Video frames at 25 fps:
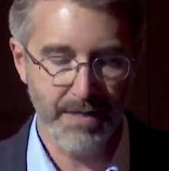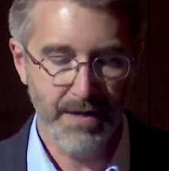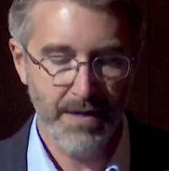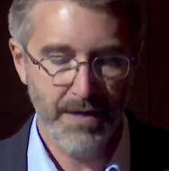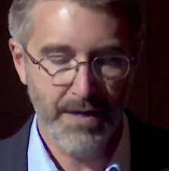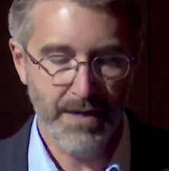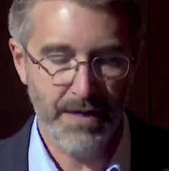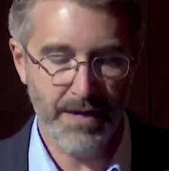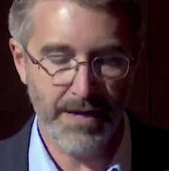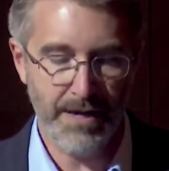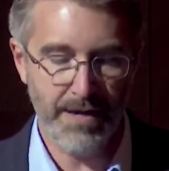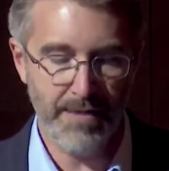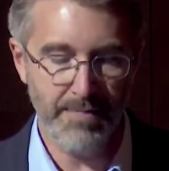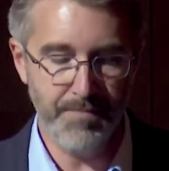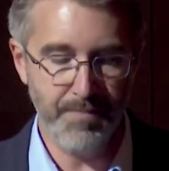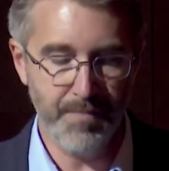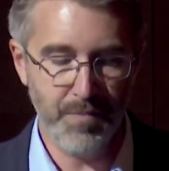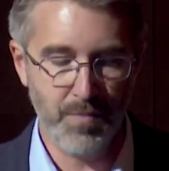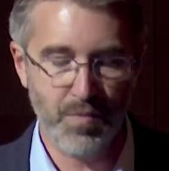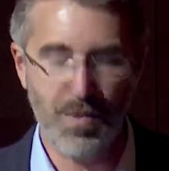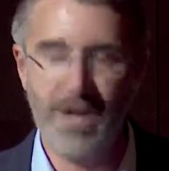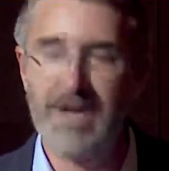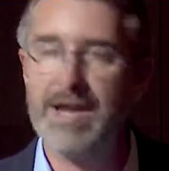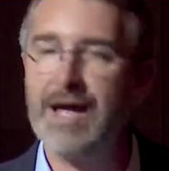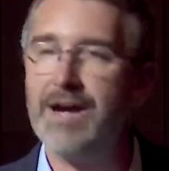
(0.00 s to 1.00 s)

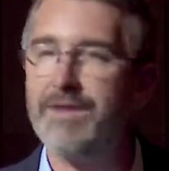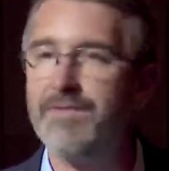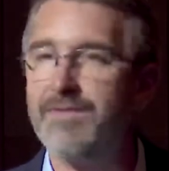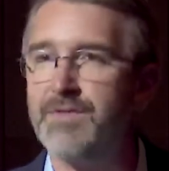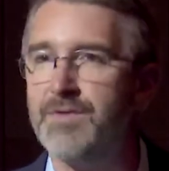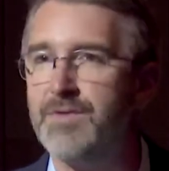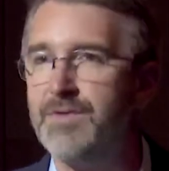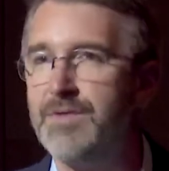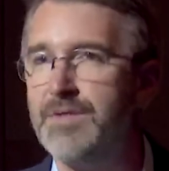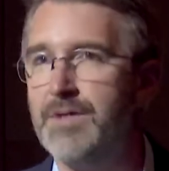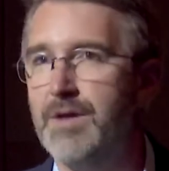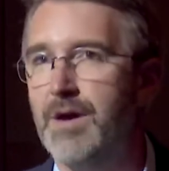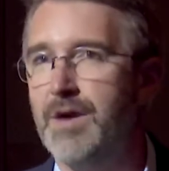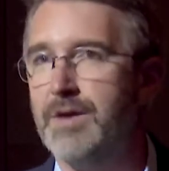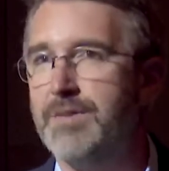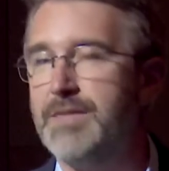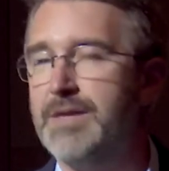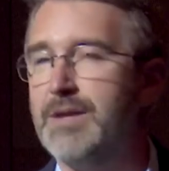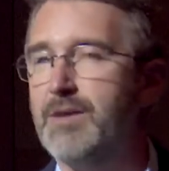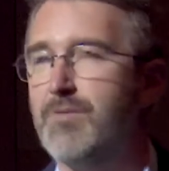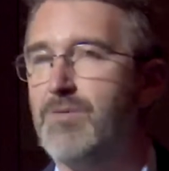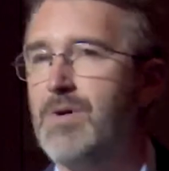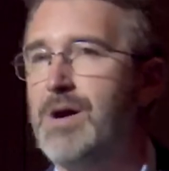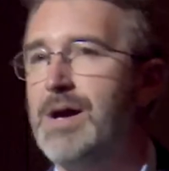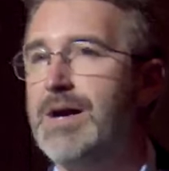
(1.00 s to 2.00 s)
Right after the
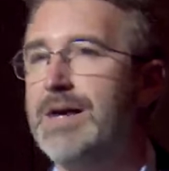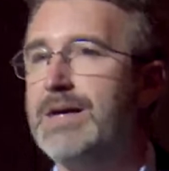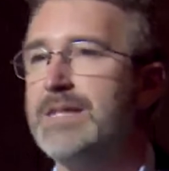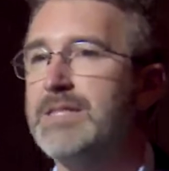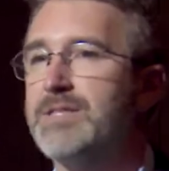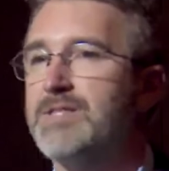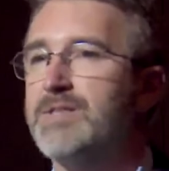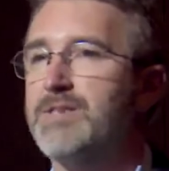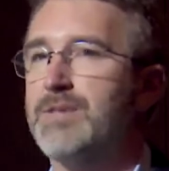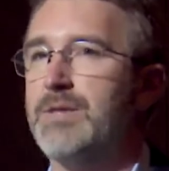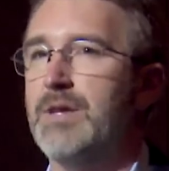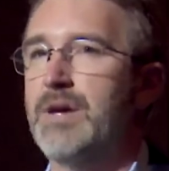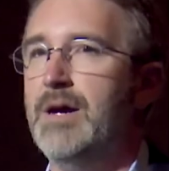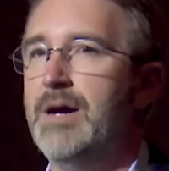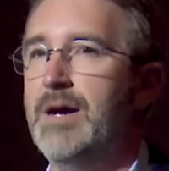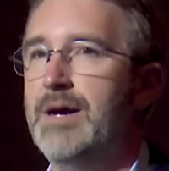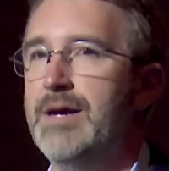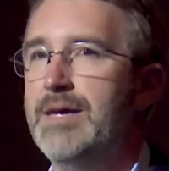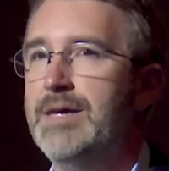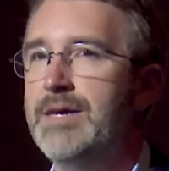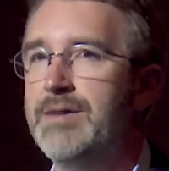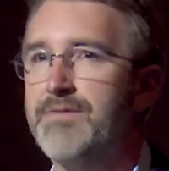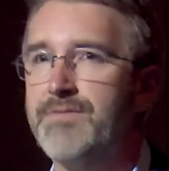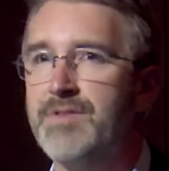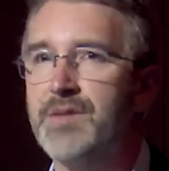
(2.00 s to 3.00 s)
Orion's
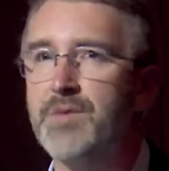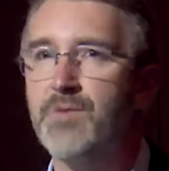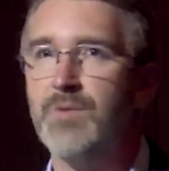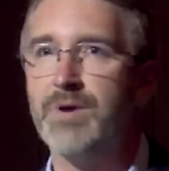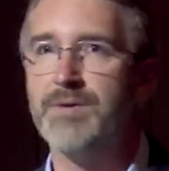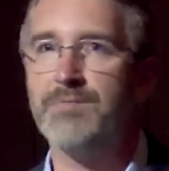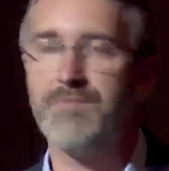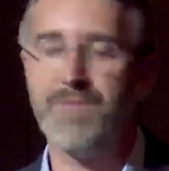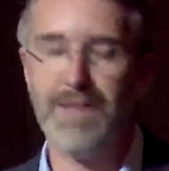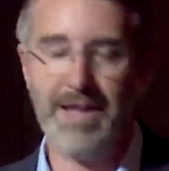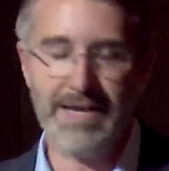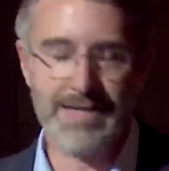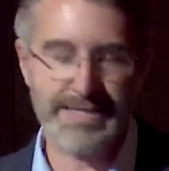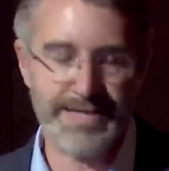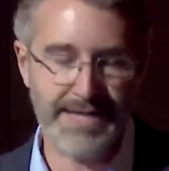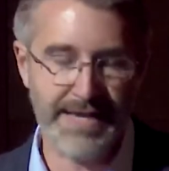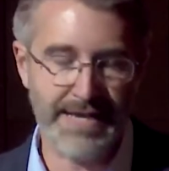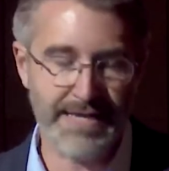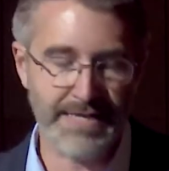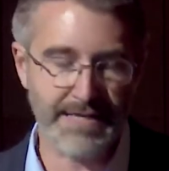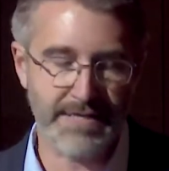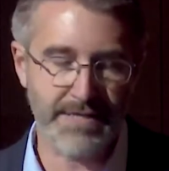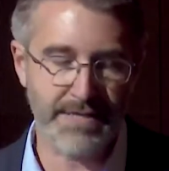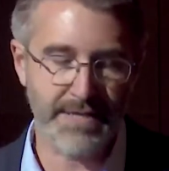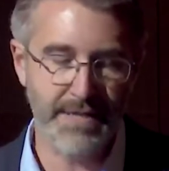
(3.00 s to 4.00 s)
EFT-1 flight
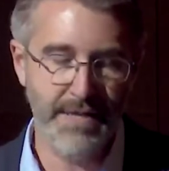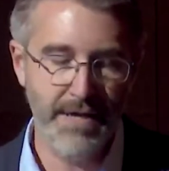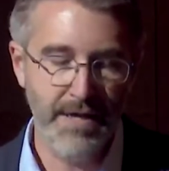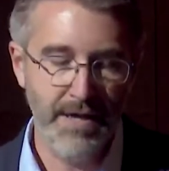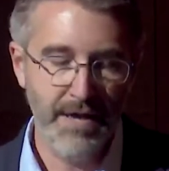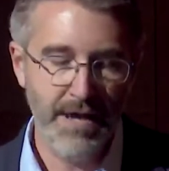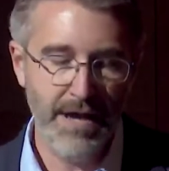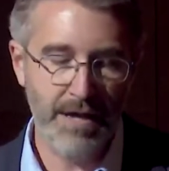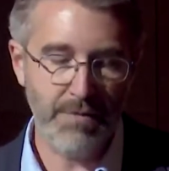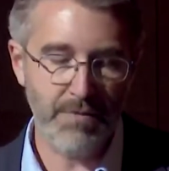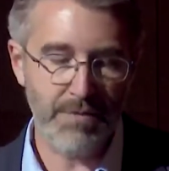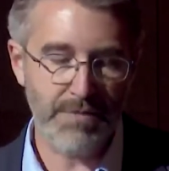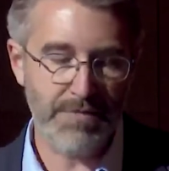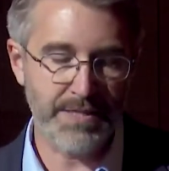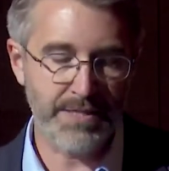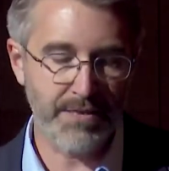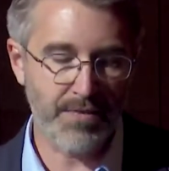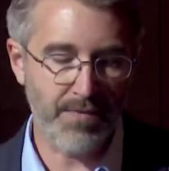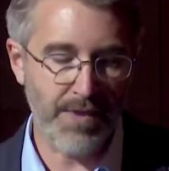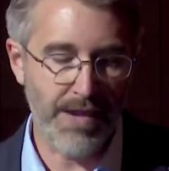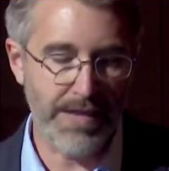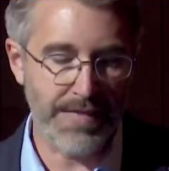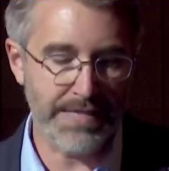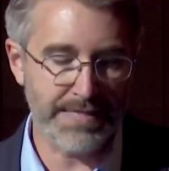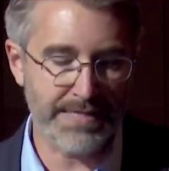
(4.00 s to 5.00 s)
test, I was the
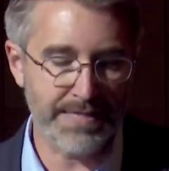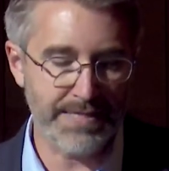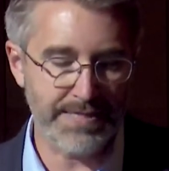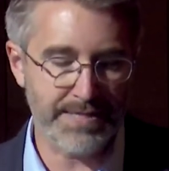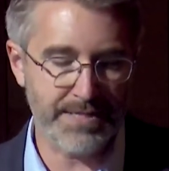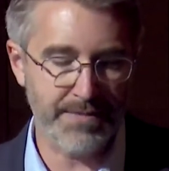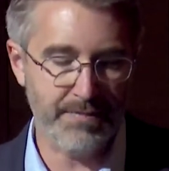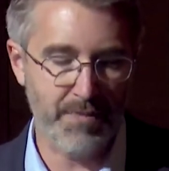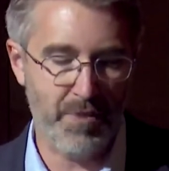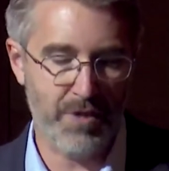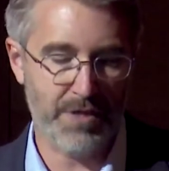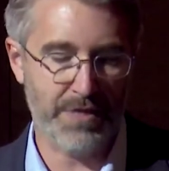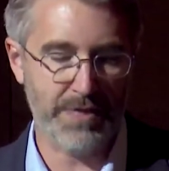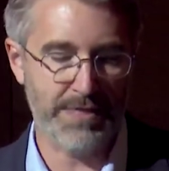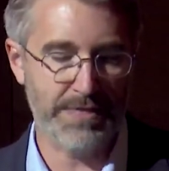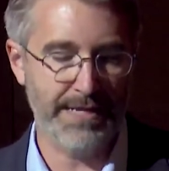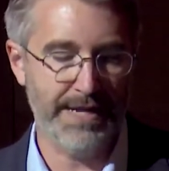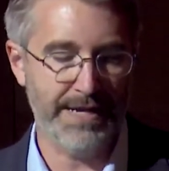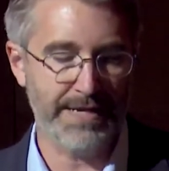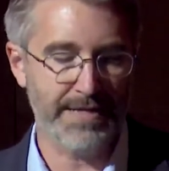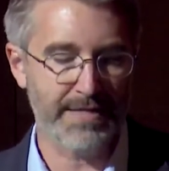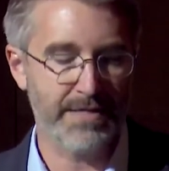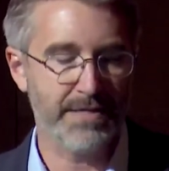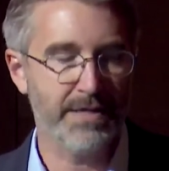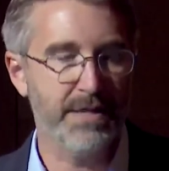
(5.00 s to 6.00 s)
Orion system
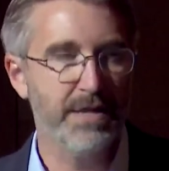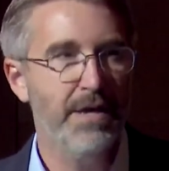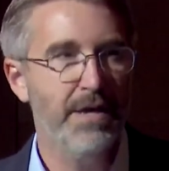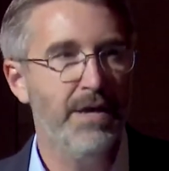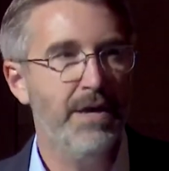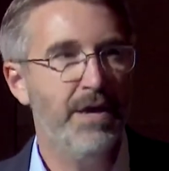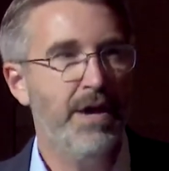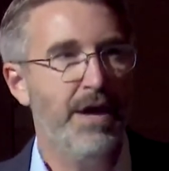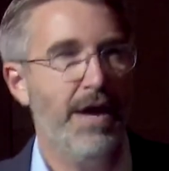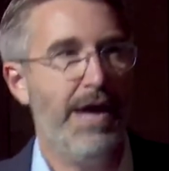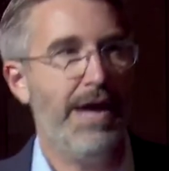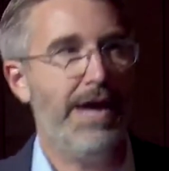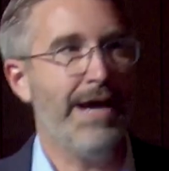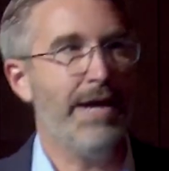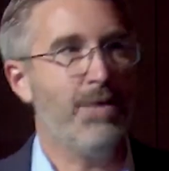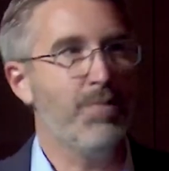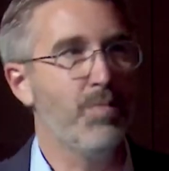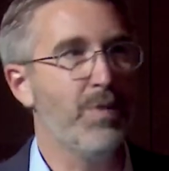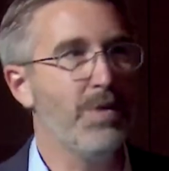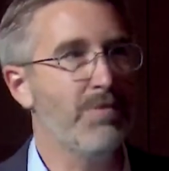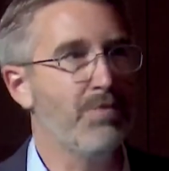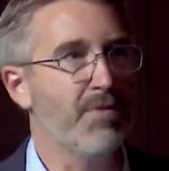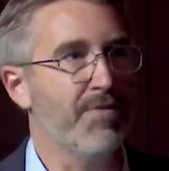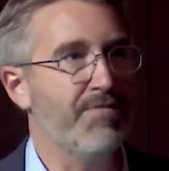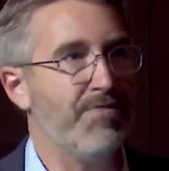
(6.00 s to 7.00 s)
architect, and we
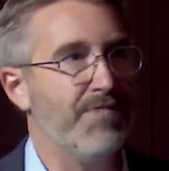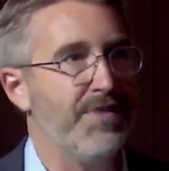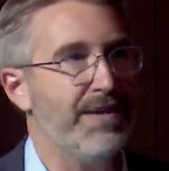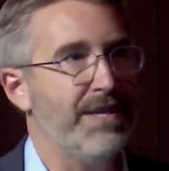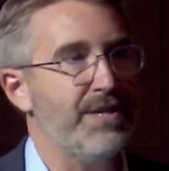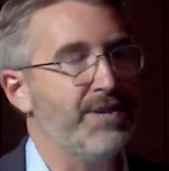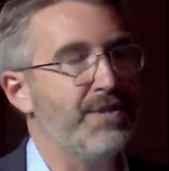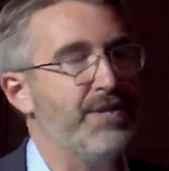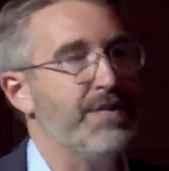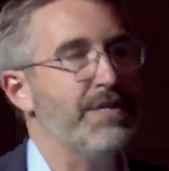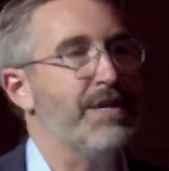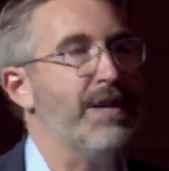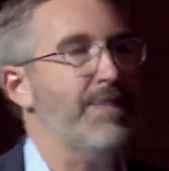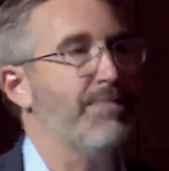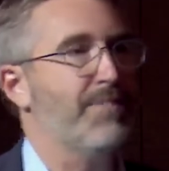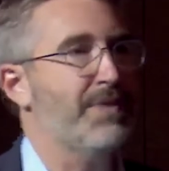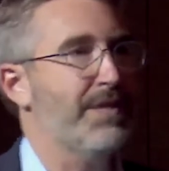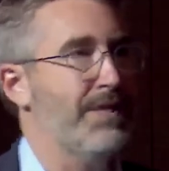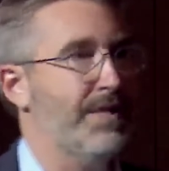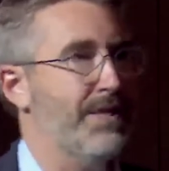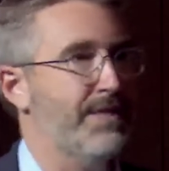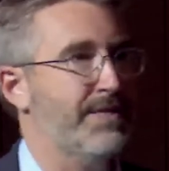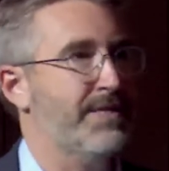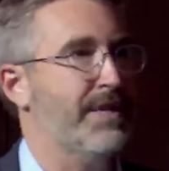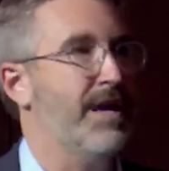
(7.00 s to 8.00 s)
were finishing up the
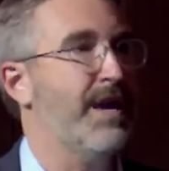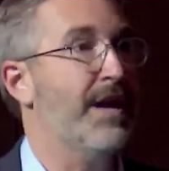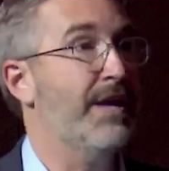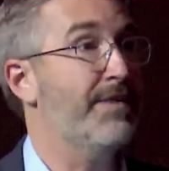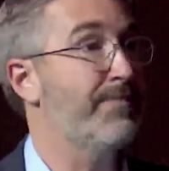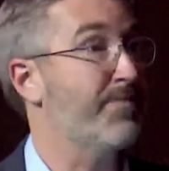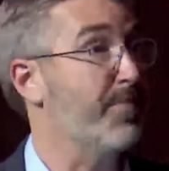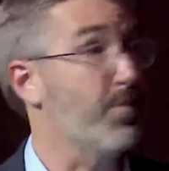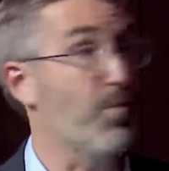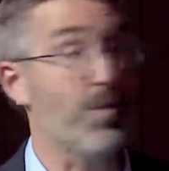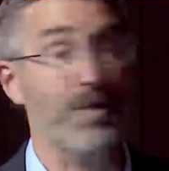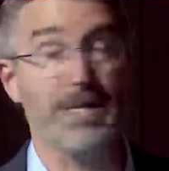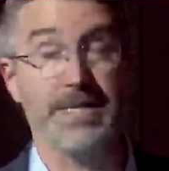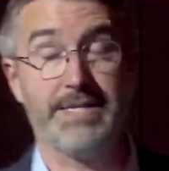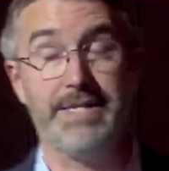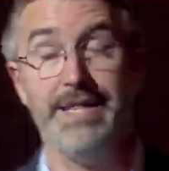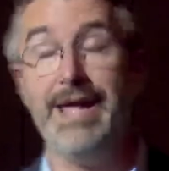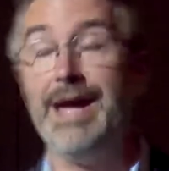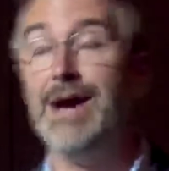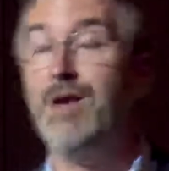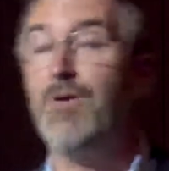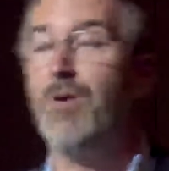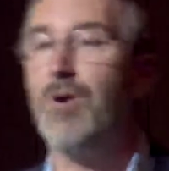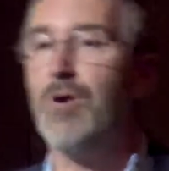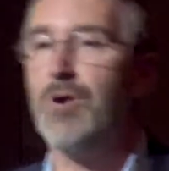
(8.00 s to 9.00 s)
design for what is
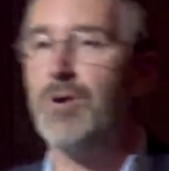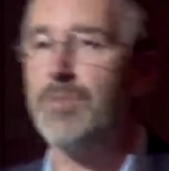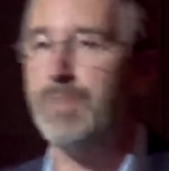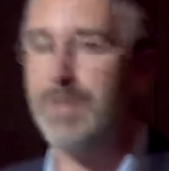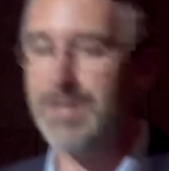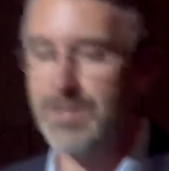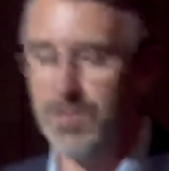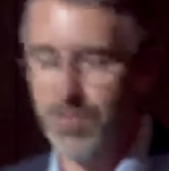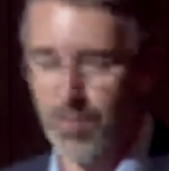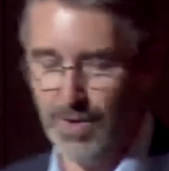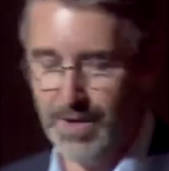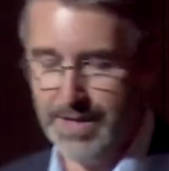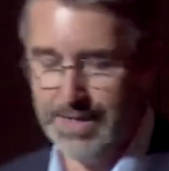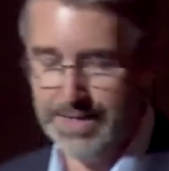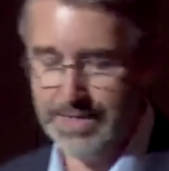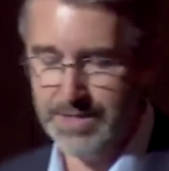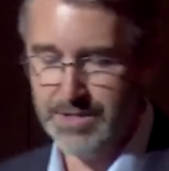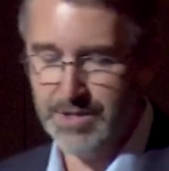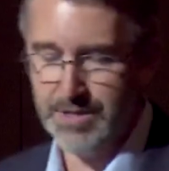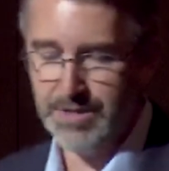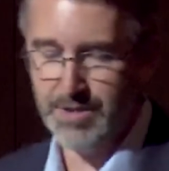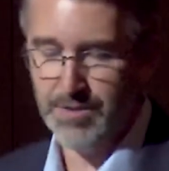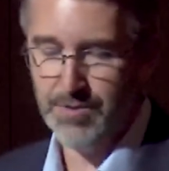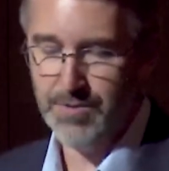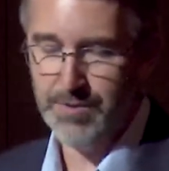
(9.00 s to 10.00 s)
now Artemis 1 and
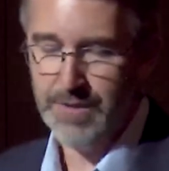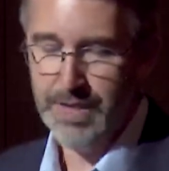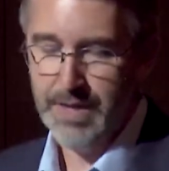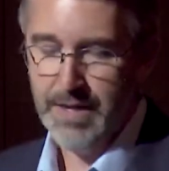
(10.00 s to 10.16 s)
2.